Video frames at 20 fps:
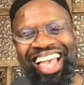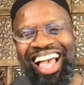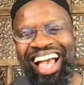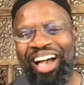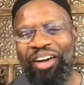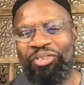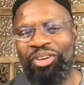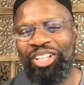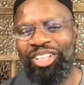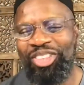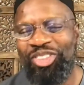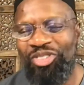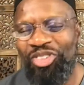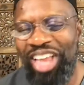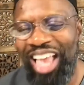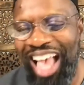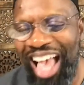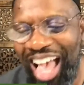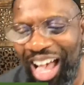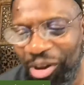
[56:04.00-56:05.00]
I went
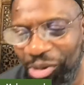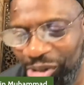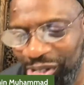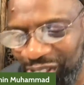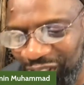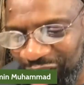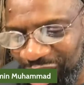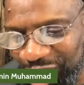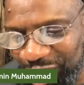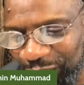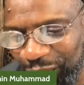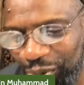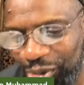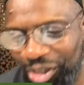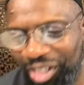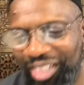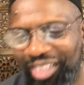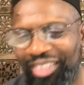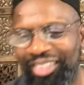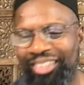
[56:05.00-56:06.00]
3 hours this
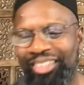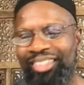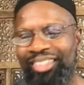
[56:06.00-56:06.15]
morning.